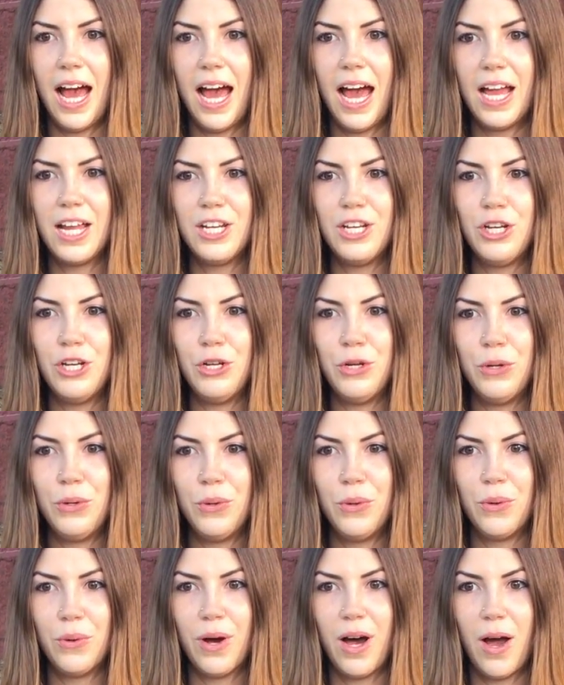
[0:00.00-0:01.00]
I
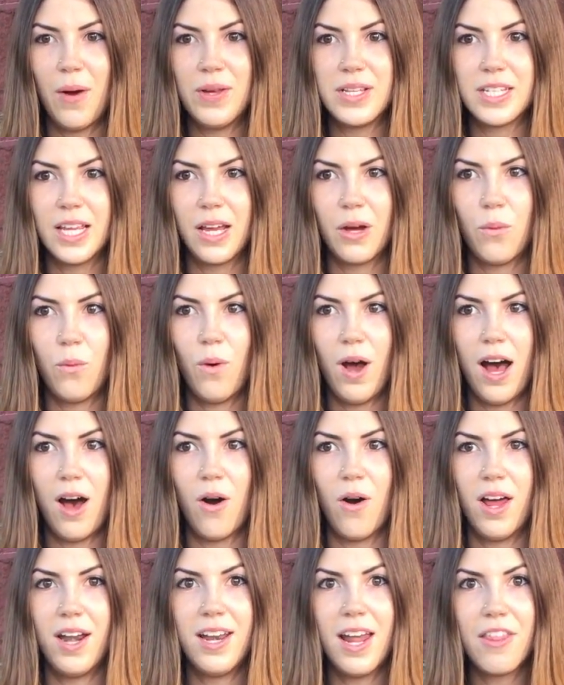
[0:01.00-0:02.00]
knew I was like,
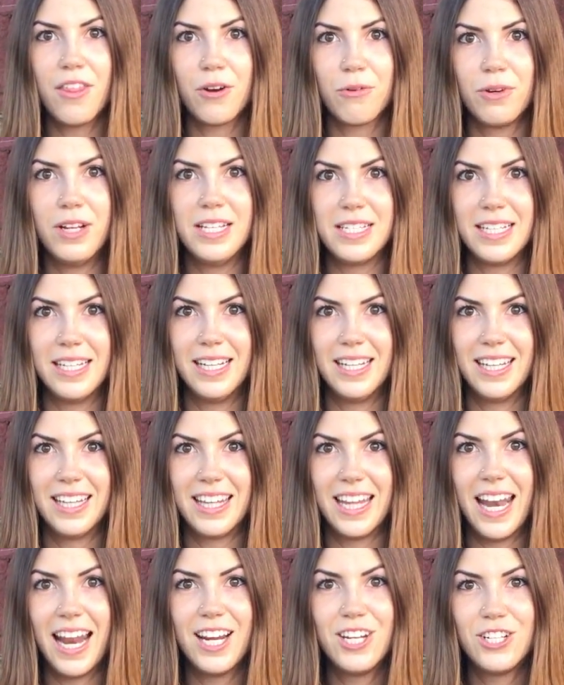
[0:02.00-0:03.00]
wow, another reason
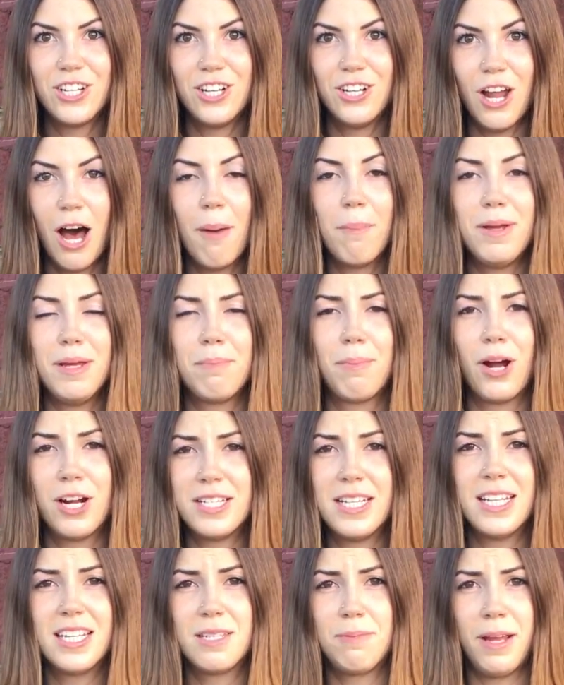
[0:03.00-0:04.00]
that I should not be
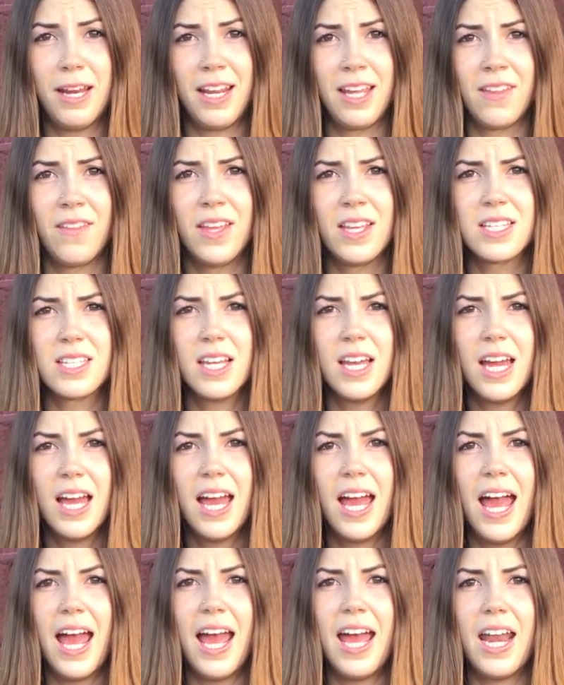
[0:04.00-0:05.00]
participating in this.
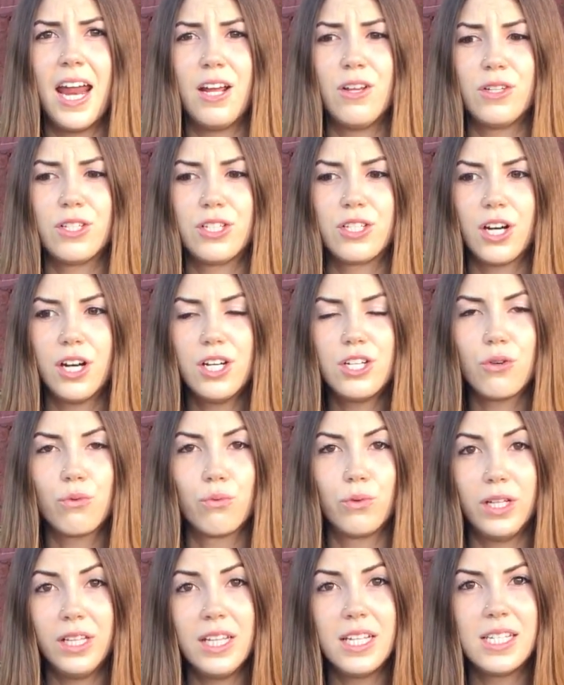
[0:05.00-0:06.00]
And I started to
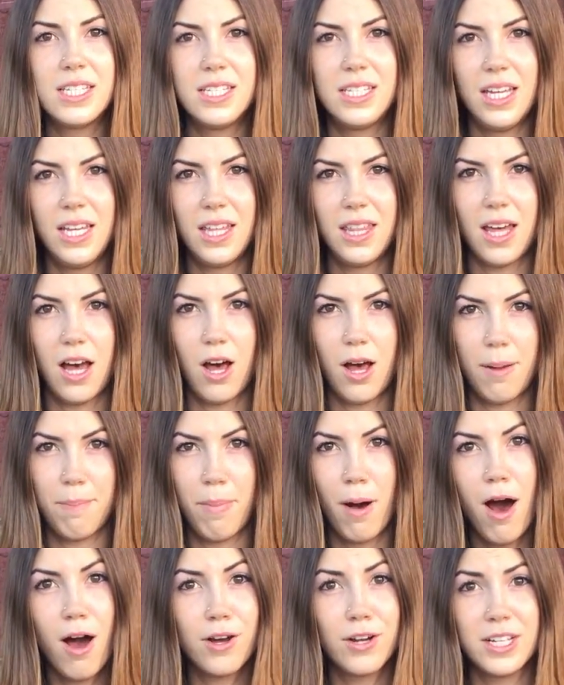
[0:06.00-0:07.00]
really see the
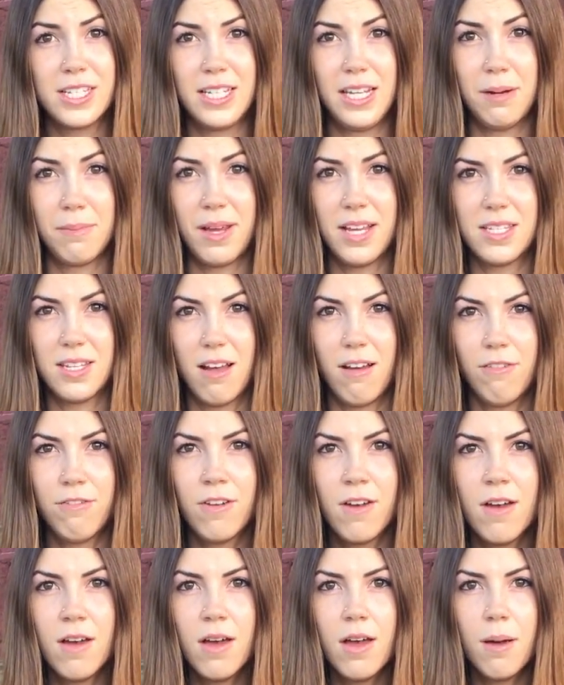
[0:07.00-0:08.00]
hypocrisy in myself
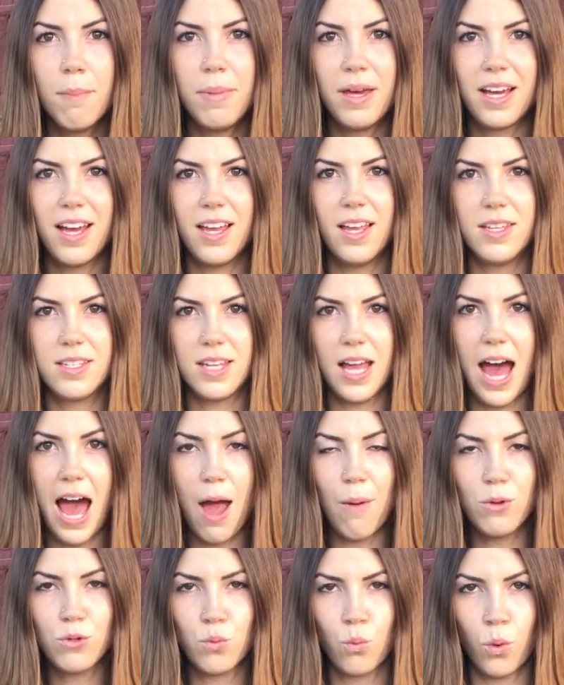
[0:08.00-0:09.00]
because
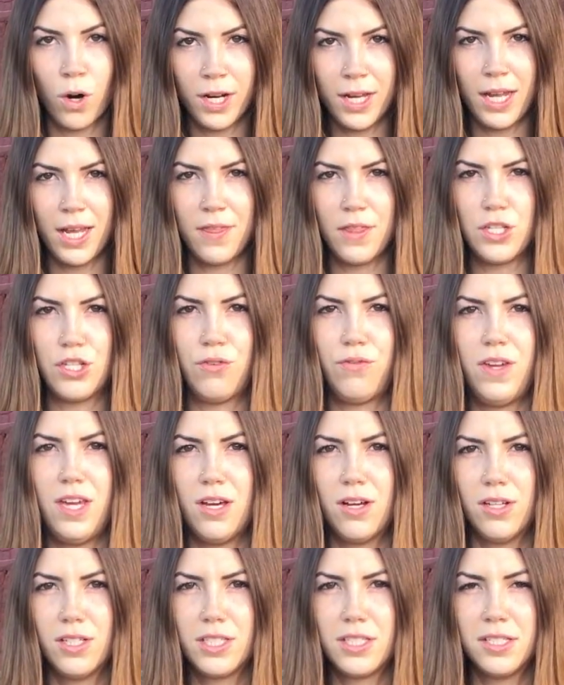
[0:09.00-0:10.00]
I was working in this
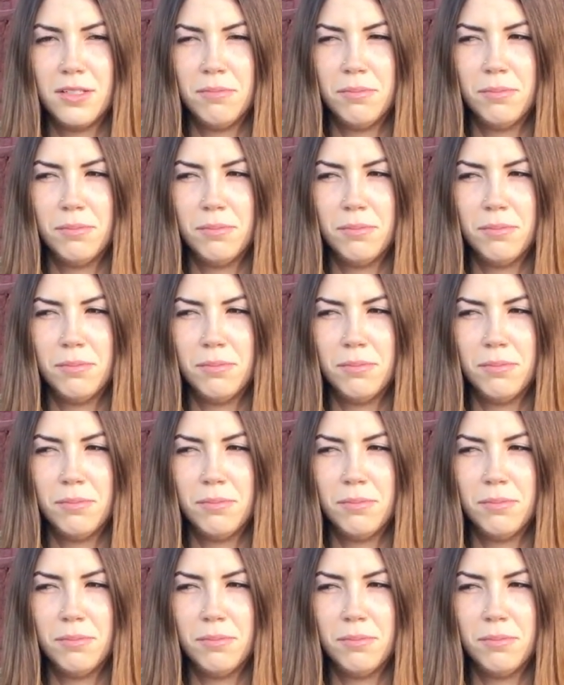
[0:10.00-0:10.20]
field